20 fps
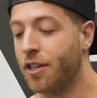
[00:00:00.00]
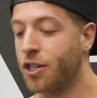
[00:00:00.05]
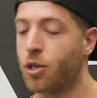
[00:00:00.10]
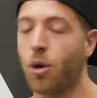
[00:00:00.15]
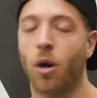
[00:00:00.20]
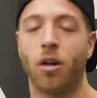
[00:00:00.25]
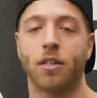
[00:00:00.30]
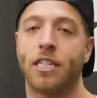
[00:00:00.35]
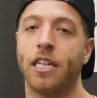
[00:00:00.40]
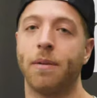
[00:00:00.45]
The
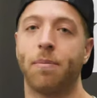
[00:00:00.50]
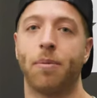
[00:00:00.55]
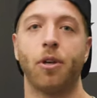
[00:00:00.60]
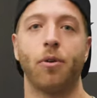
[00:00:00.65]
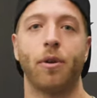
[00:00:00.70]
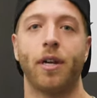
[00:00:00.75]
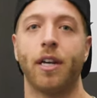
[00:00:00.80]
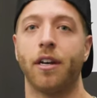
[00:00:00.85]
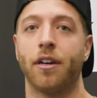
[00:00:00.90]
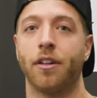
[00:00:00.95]
strong
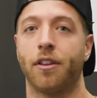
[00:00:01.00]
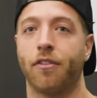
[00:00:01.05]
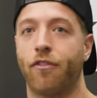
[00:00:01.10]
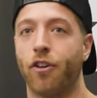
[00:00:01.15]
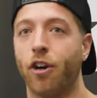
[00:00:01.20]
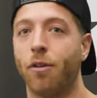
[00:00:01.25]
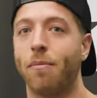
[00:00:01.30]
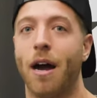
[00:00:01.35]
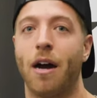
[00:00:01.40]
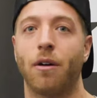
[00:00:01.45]
TPU heel, the
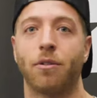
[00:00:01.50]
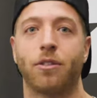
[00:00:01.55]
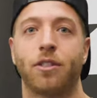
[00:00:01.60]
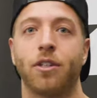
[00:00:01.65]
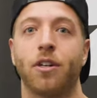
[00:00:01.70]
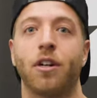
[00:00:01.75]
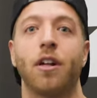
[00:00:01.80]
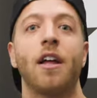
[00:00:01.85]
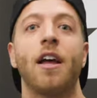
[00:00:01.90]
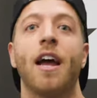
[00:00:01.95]
firm
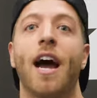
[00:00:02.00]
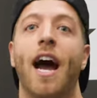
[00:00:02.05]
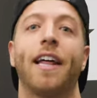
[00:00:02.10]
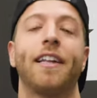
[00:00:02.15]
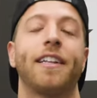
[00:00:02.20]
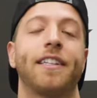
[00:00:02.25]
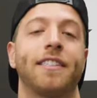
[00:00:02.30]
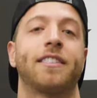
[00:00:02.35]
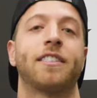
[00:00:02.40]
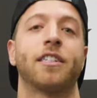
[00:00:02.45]
outsole, I
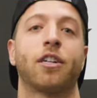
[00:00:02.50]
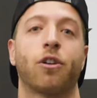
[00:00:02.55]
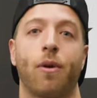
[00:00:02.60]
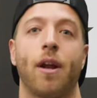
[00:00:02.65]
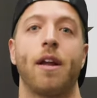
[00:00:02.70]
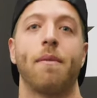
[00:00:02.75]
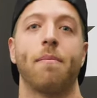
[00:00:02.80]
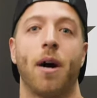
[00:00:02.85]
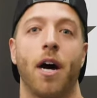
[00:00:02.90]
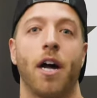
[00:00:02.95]
think this is a
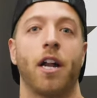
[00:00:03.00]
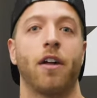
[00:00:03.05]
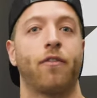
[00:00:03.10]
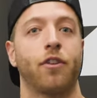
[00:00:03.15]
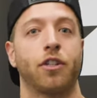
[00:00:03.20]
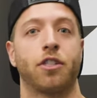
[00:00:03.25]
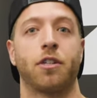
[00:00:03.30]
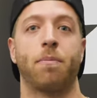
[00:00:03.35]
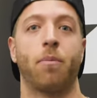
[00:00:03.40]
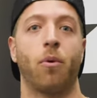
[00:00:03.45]
great model
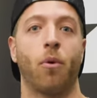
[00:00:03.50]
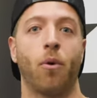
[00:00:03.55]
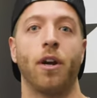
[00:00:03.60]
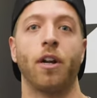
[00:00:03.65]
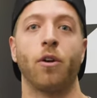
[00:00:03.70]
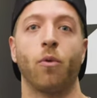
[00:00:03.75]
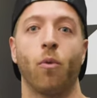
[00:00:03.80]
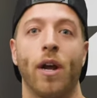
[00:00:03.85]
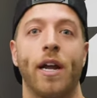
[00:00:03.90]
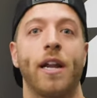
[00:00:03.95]
for
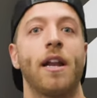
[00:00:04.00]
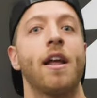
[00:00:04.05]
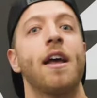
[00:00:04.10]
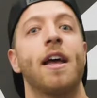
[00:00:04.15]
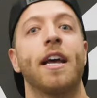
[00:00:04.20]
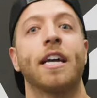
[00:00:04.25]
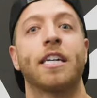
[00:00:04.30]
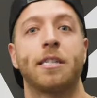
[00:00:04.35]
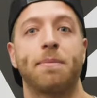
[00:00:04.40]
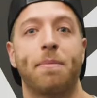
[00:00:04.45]
supporting weight,
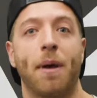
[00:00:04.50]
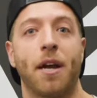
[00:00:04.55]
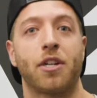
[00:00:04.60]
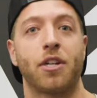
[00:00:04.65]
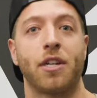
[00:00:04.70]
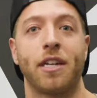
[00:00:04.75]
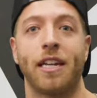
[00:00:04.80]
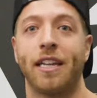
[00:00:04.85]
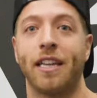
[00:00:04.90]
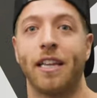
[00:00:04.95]

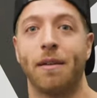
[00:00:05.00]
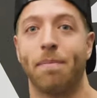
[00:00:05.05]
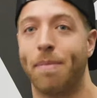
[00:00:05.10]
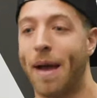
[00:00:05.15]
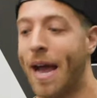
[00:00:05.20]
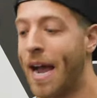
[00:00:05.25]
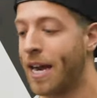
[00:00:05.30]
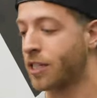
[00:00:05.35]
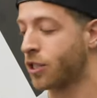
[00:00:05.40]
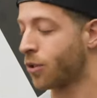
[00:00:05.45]
especially in the
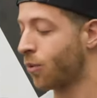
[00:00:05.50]
back